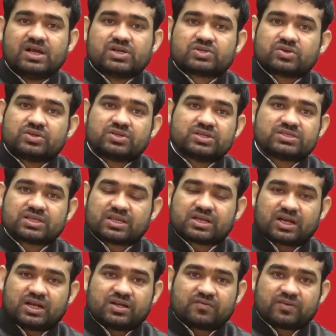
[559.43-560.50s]
so these are the
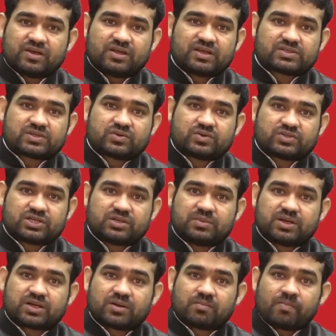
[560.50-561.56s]
kind of areas the question
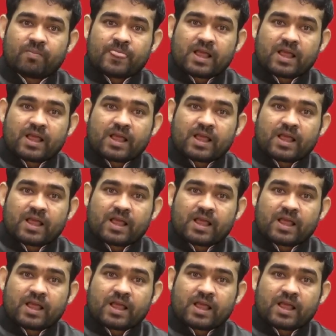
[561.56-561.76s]
may come